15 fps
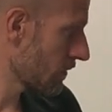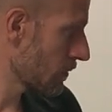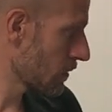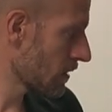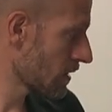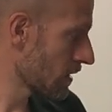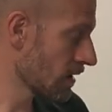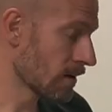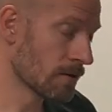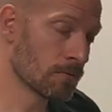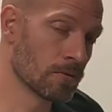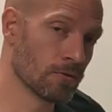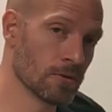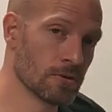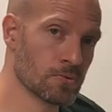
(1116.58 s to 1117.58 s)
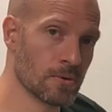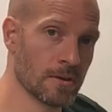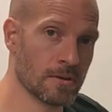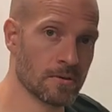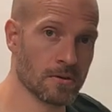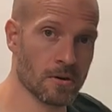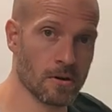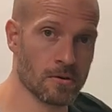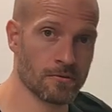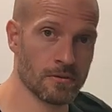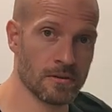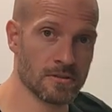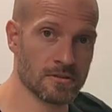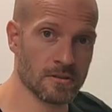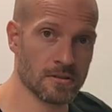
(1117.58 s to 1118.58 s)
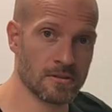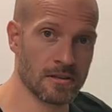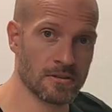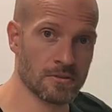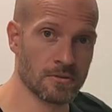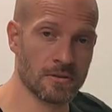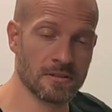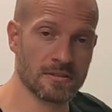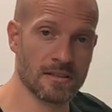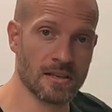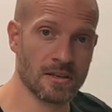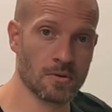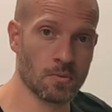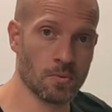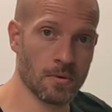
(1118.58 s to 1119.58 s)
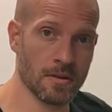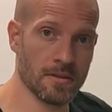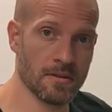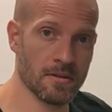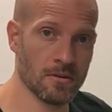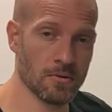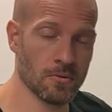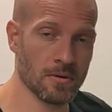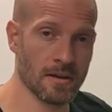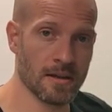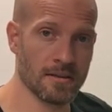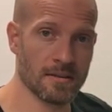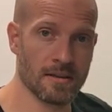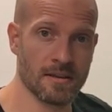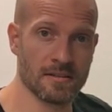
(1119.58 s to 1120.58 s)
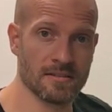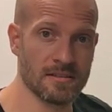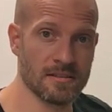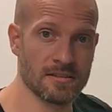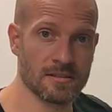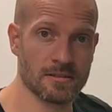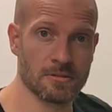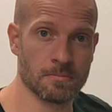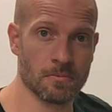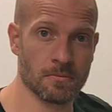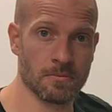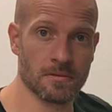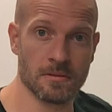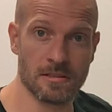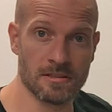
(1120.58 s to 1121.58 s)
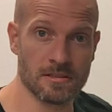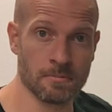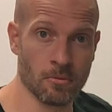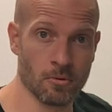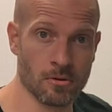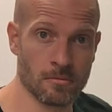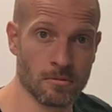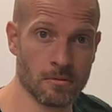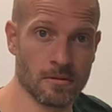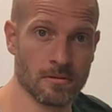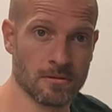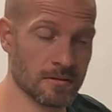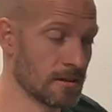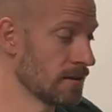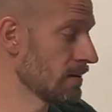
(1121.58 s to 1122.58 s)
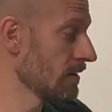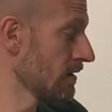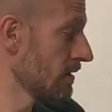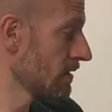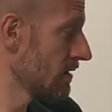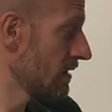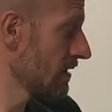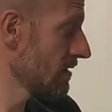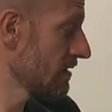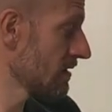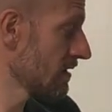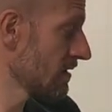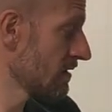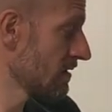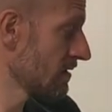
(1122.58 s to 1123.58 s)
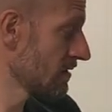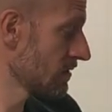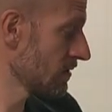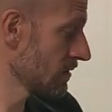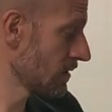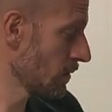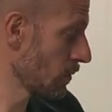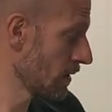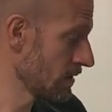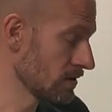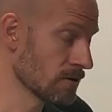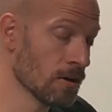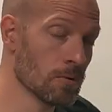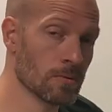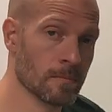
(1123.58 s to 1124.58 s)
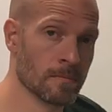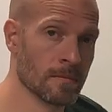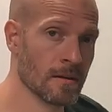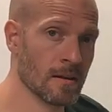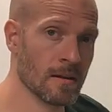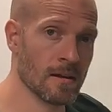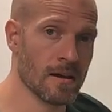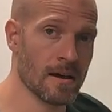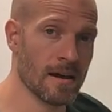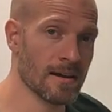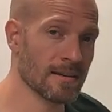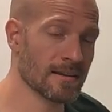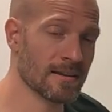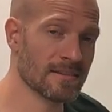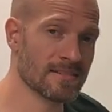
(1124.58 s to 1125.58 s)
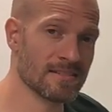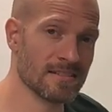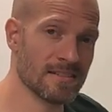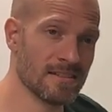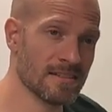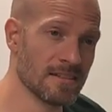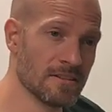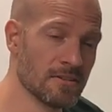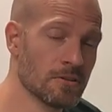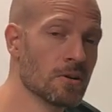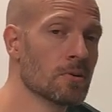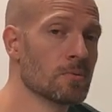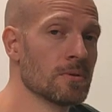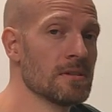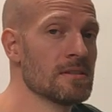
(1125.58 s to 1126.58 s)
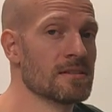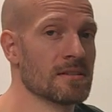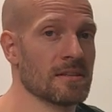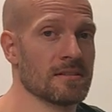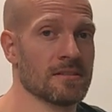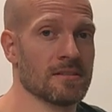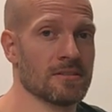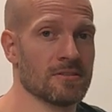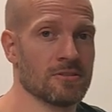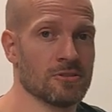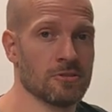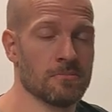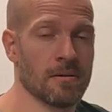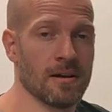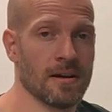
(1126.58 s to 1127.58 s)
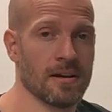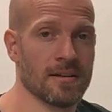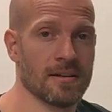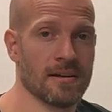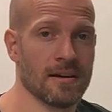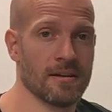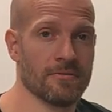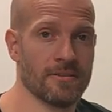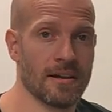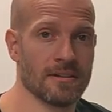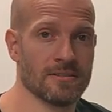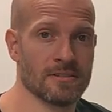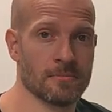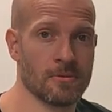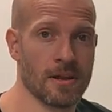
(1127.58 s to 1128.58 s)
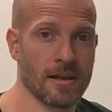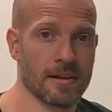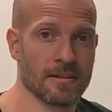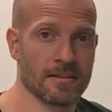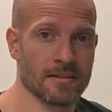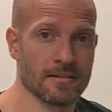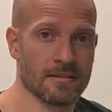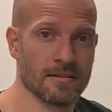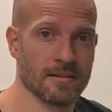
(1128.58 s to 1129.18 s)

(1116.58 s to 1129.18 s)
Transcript: If you want a refrigerator, car, freezer that you can take with you and that is easy portable, then this is the way to go. I can see no reason to buy a fancy brand